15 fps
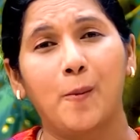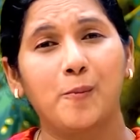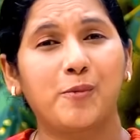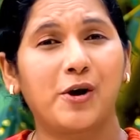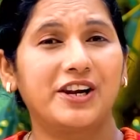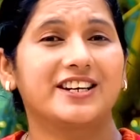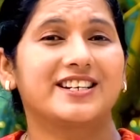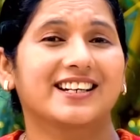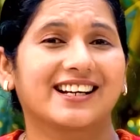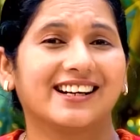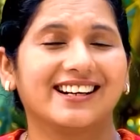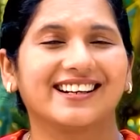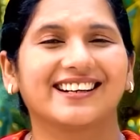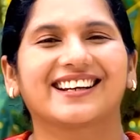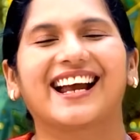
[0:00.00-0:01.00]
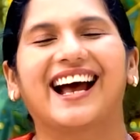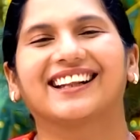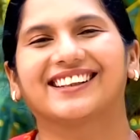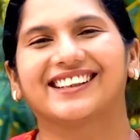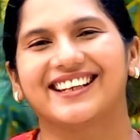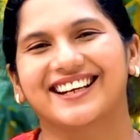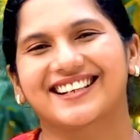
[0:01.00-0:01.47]
political
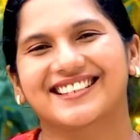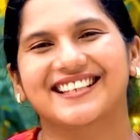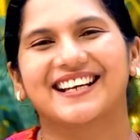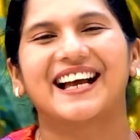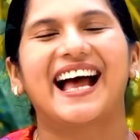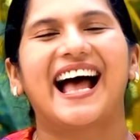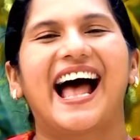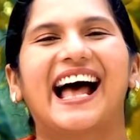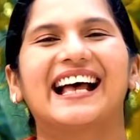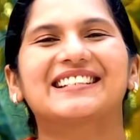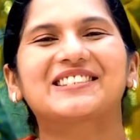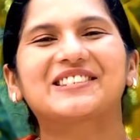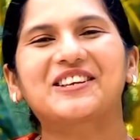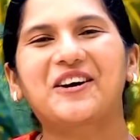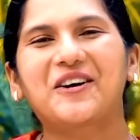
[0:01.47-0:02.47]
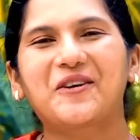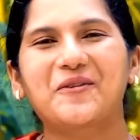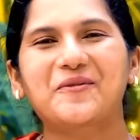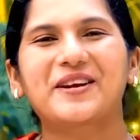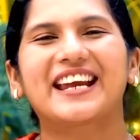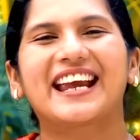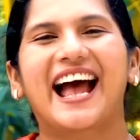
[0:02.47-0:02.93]
Catholics, and so
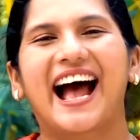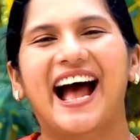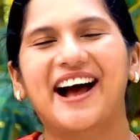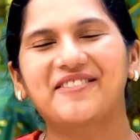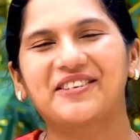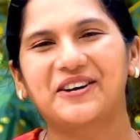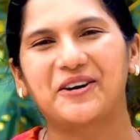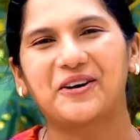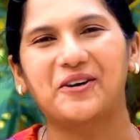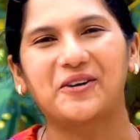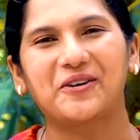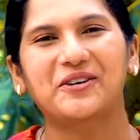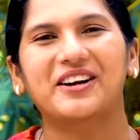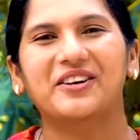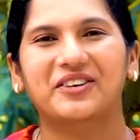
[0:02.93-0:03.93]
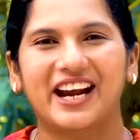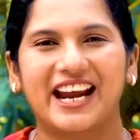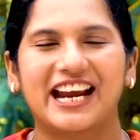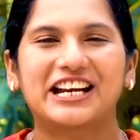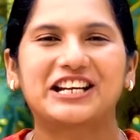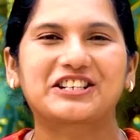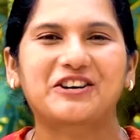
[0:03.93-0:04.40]
we have a whole
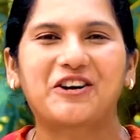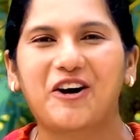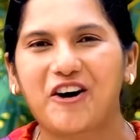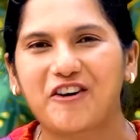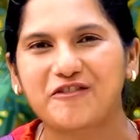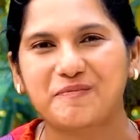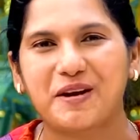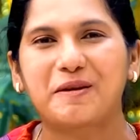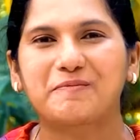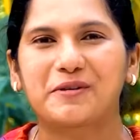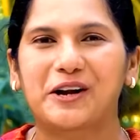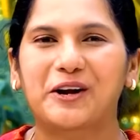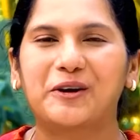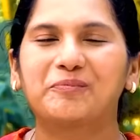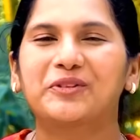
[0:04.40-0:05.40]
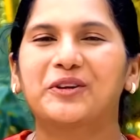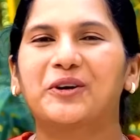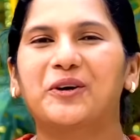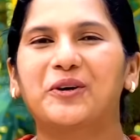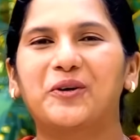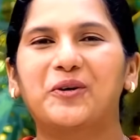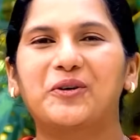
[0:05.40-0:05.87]
range of people
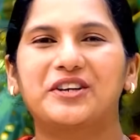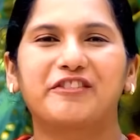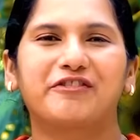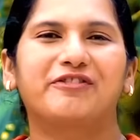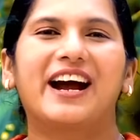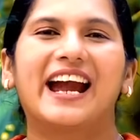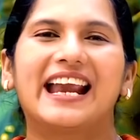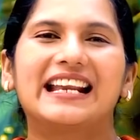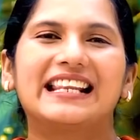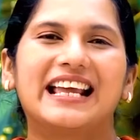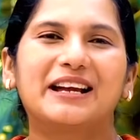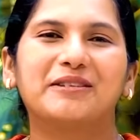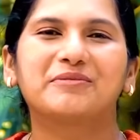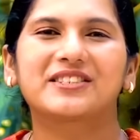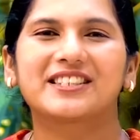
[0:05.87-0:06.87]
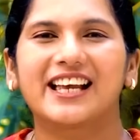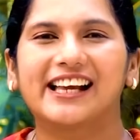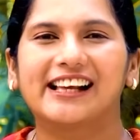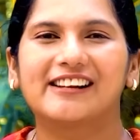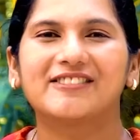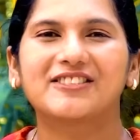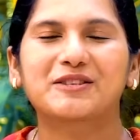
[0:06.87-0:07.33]
who define
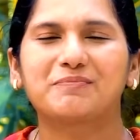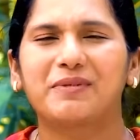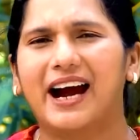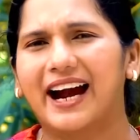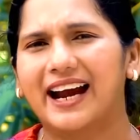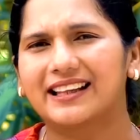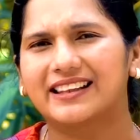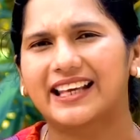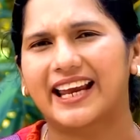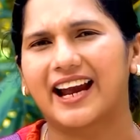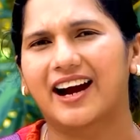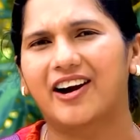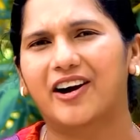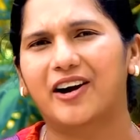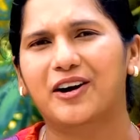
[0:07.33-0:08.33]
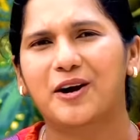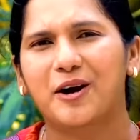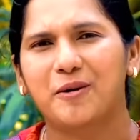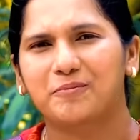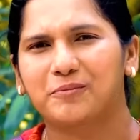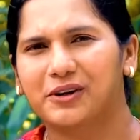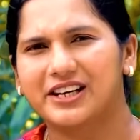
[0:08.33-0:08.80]
themselves by their
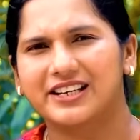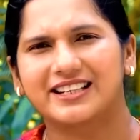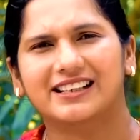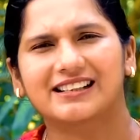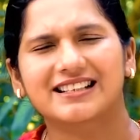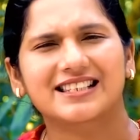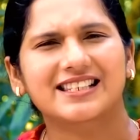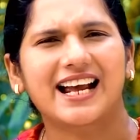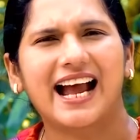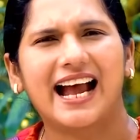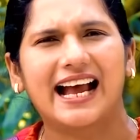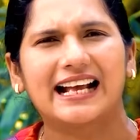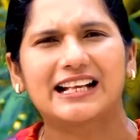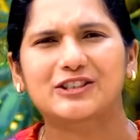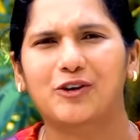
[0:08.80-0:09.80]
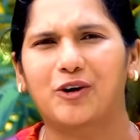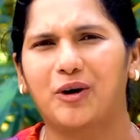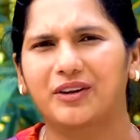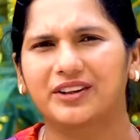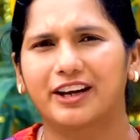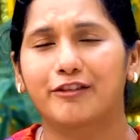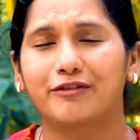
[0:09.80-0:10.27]
political stance
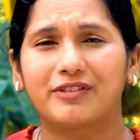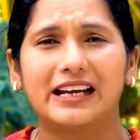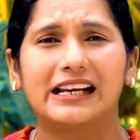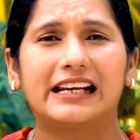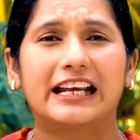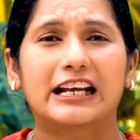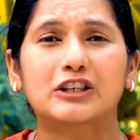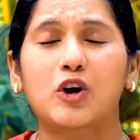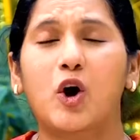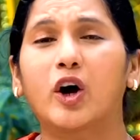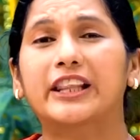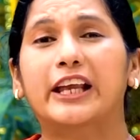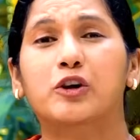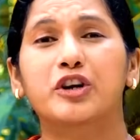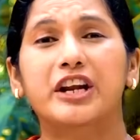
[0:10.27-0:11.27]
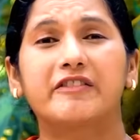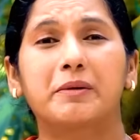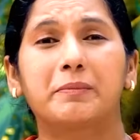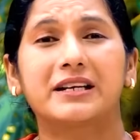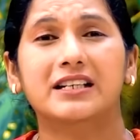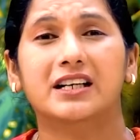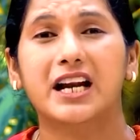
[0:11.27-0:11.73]
or their feelings, or there could
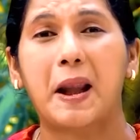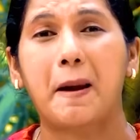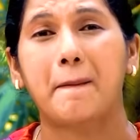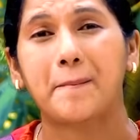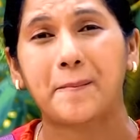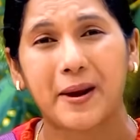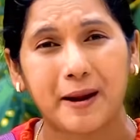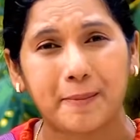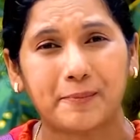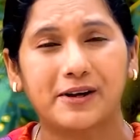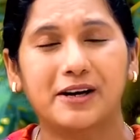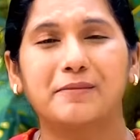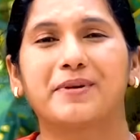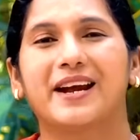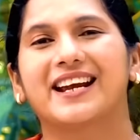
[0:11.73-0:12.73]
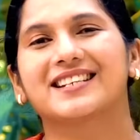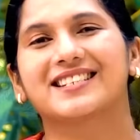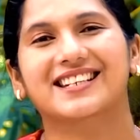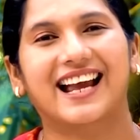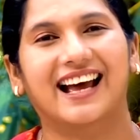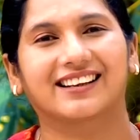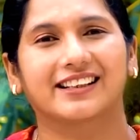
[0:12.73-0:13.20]
even be certain
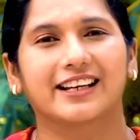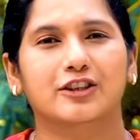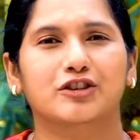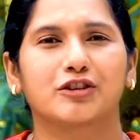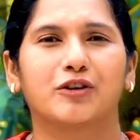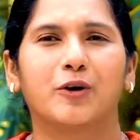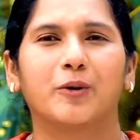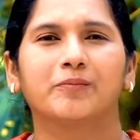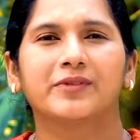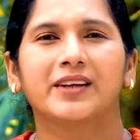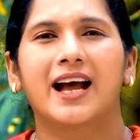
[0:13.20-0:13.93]
people-based Catholics. So